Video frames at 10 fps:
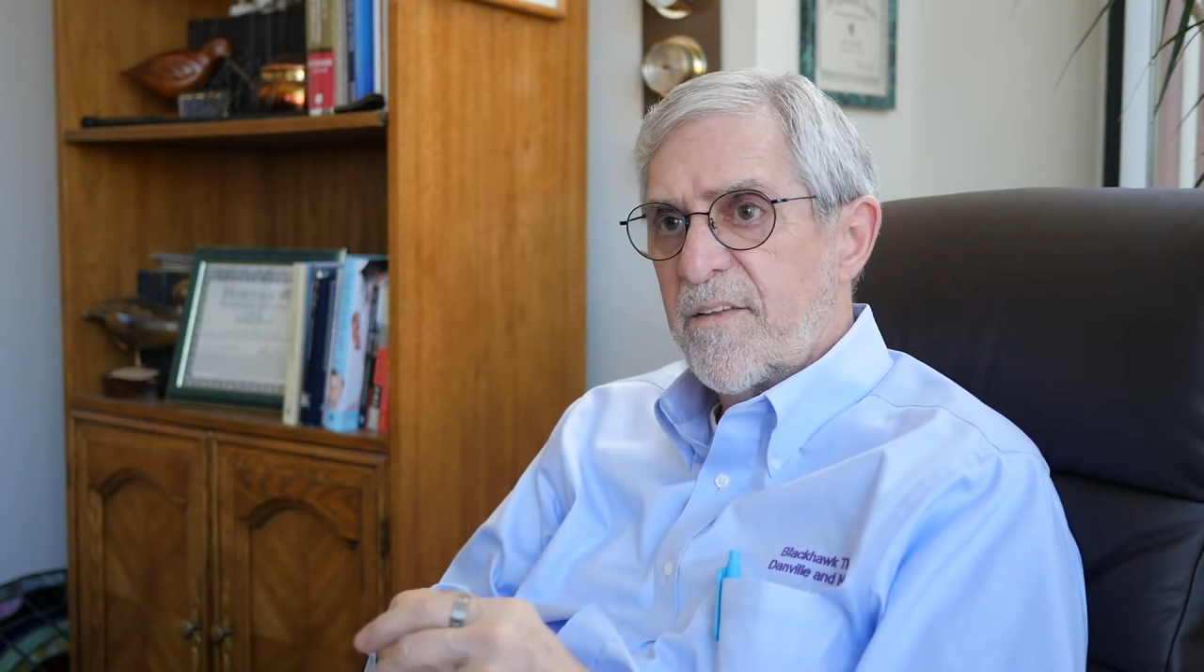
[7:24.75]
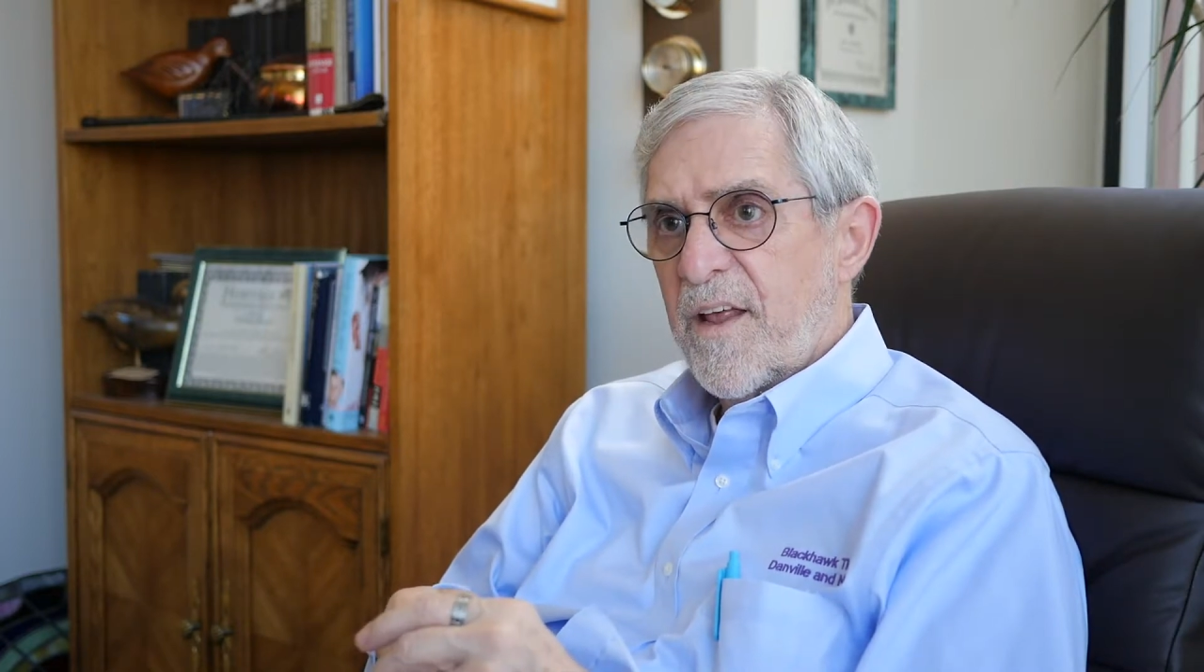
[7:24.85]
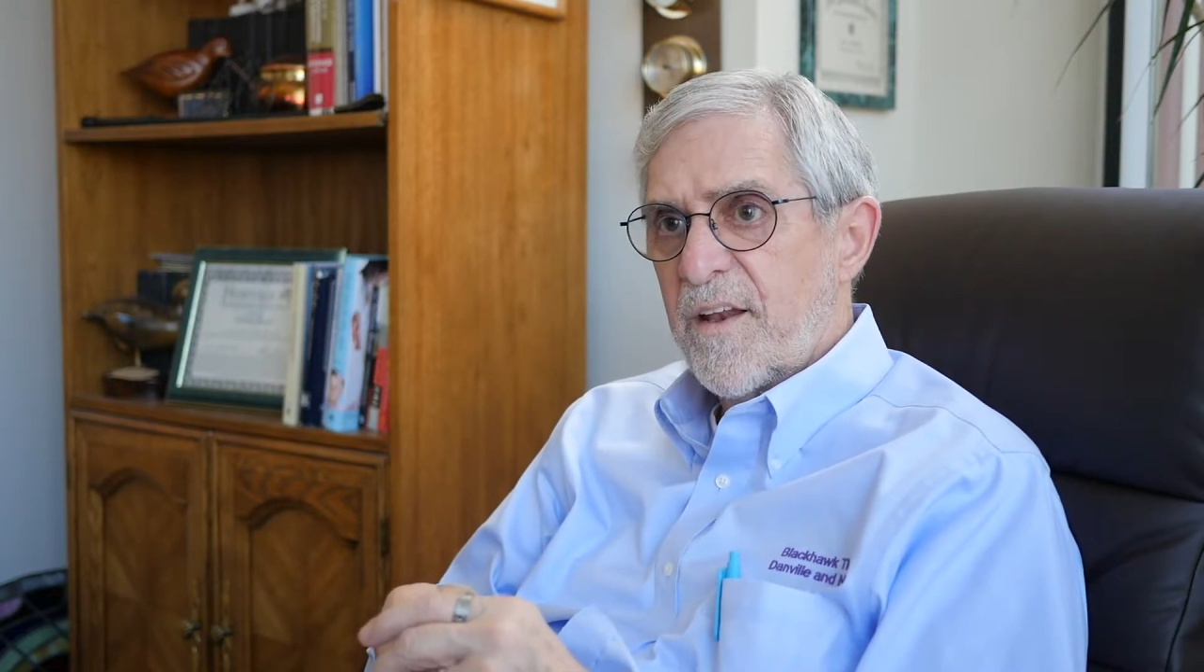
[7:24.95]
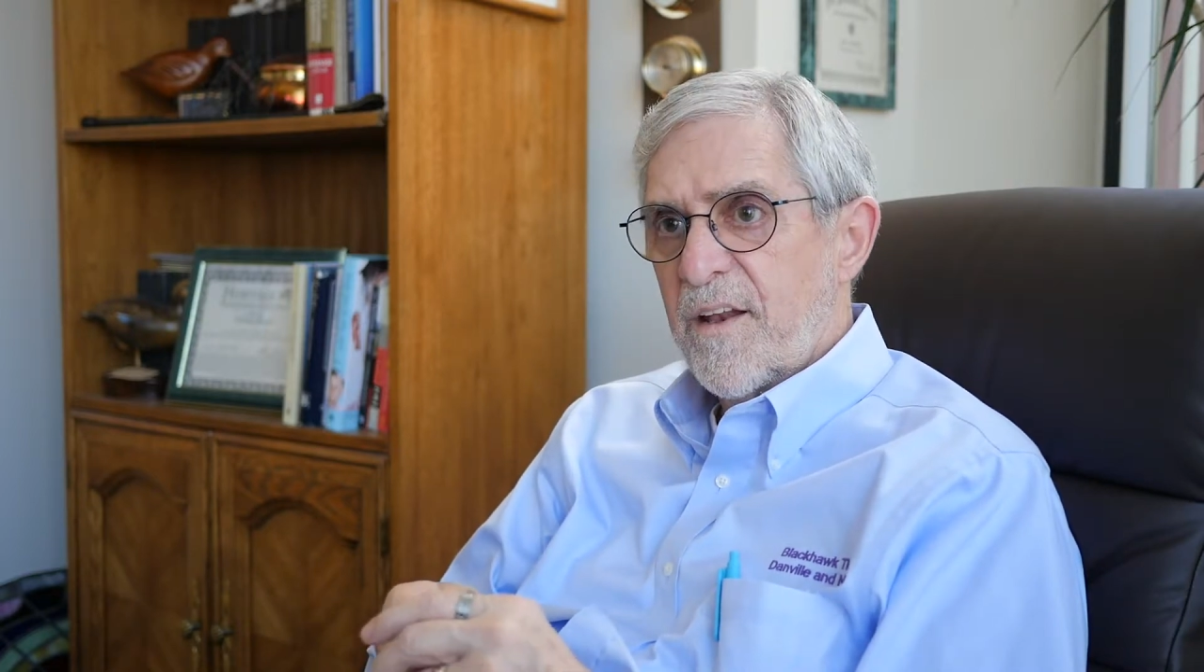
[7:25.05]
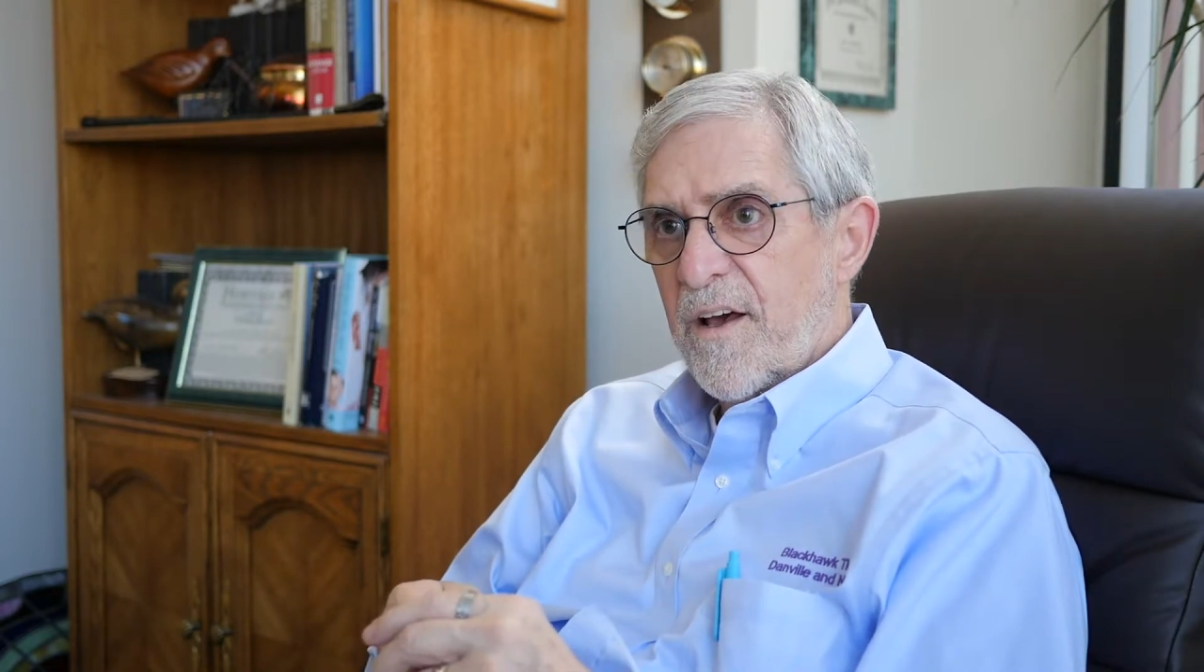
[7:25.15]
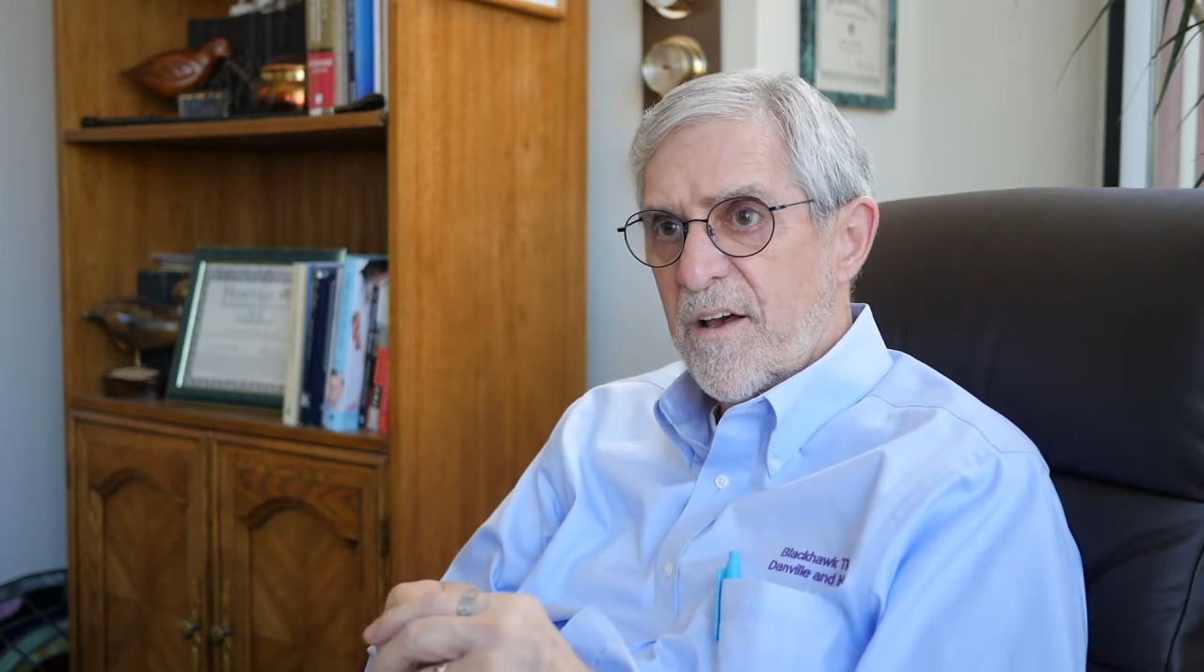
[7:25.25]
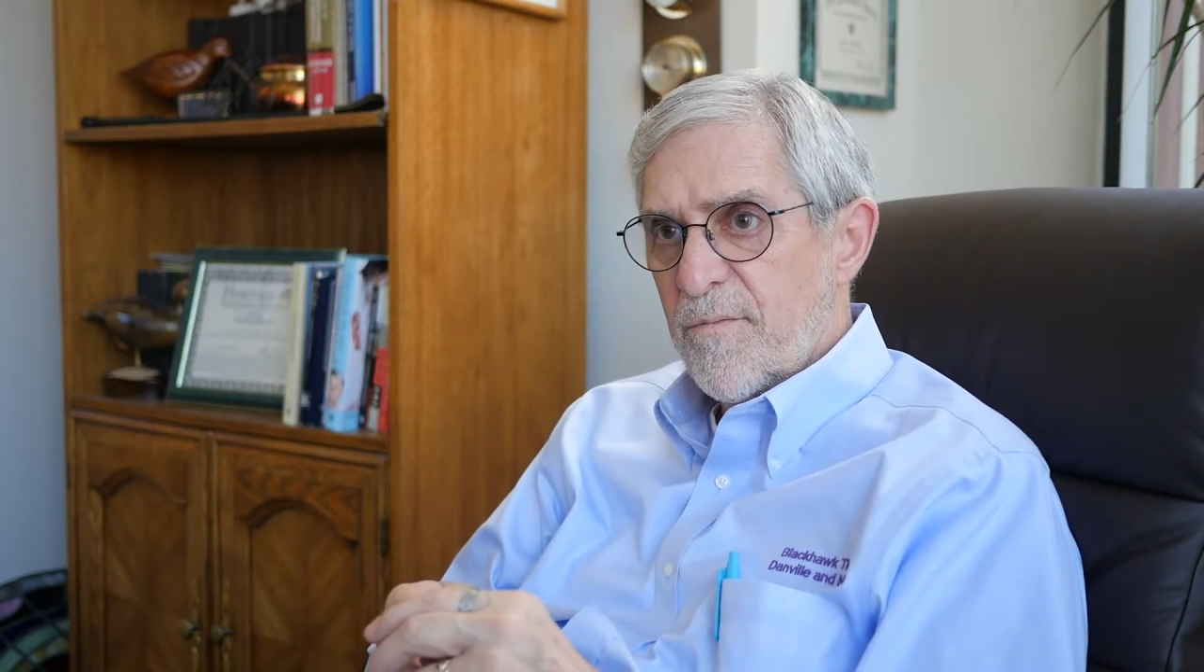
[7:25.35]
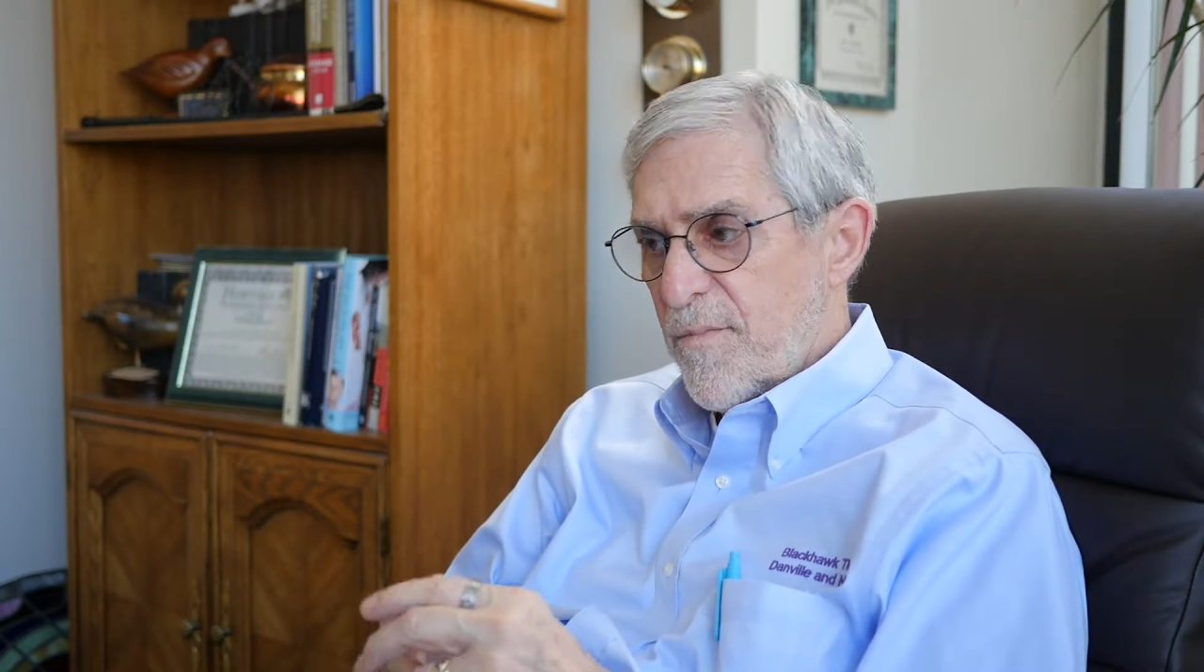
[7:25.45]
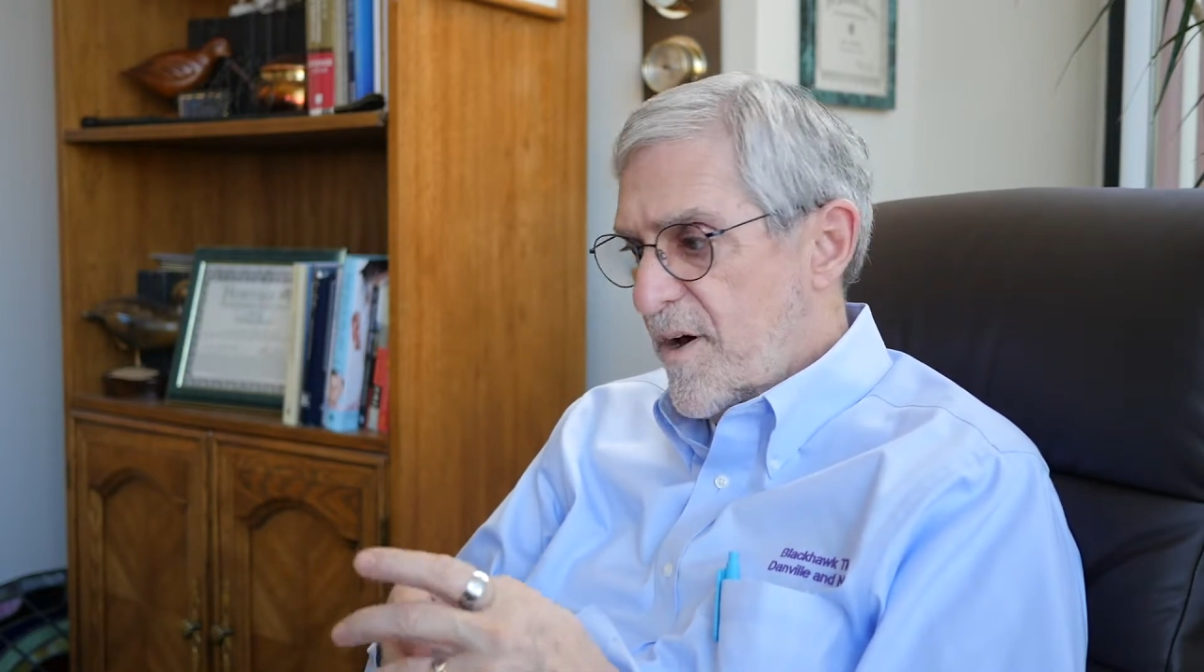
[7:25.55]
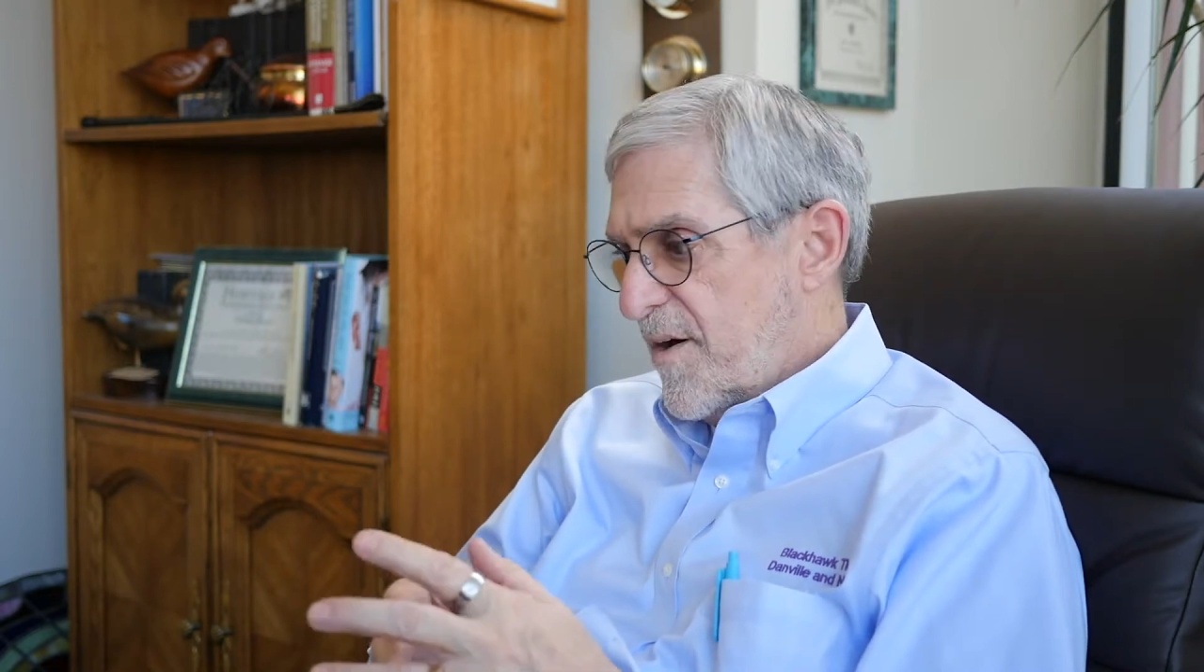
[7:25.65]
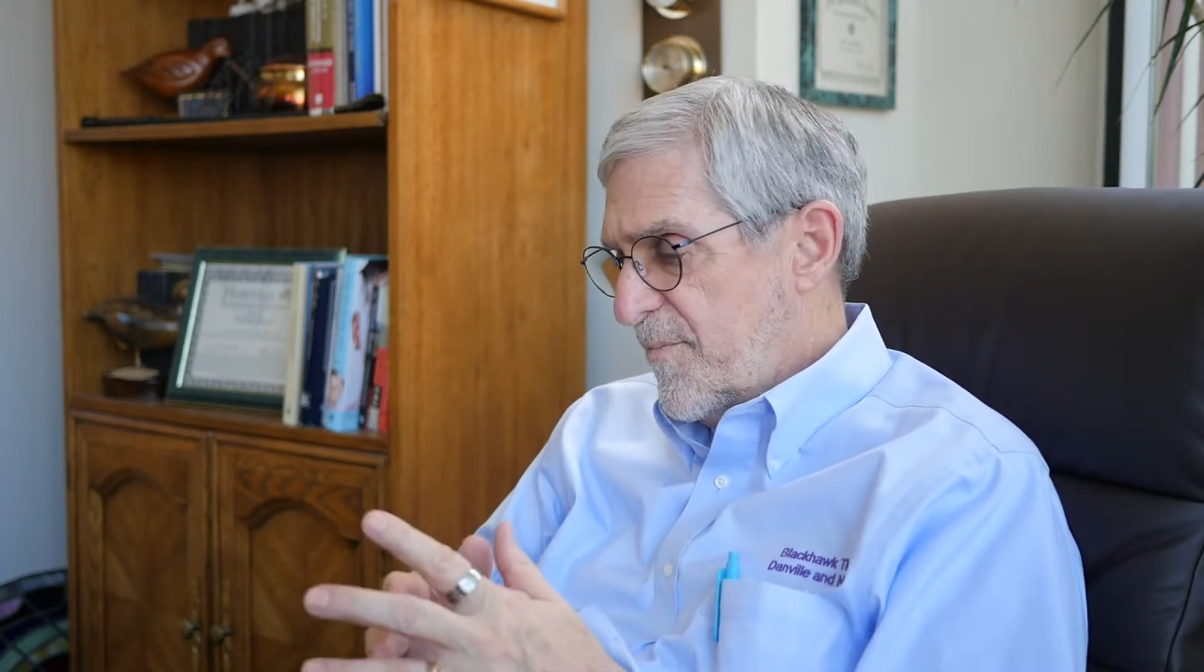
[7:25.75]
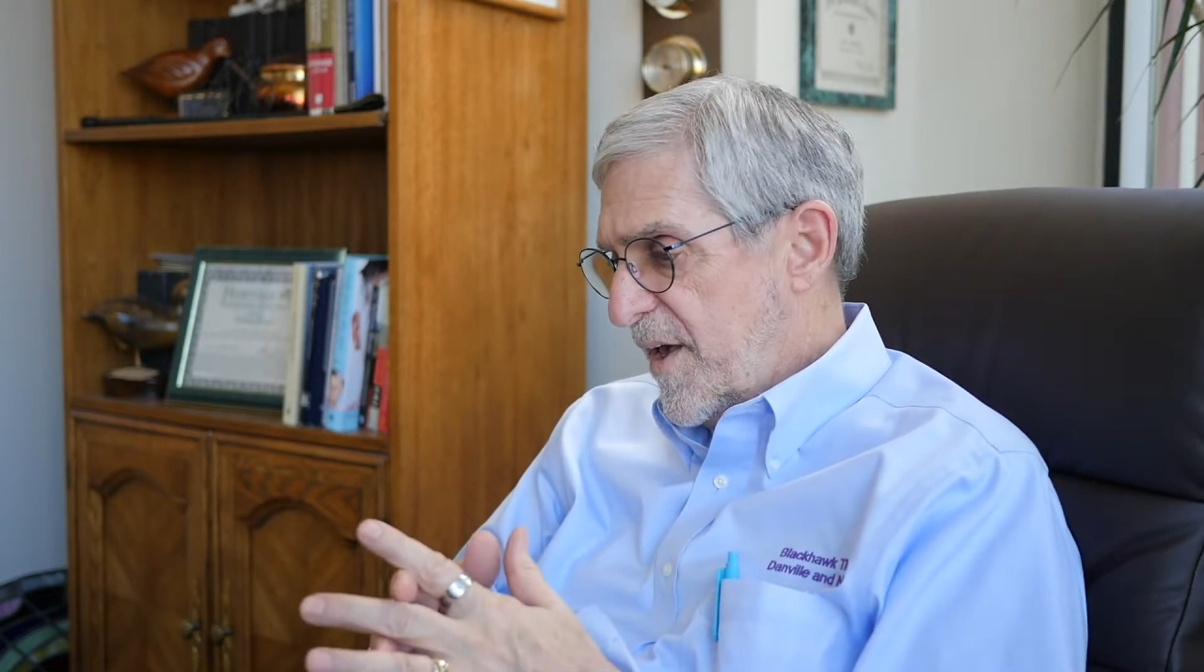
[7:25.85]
then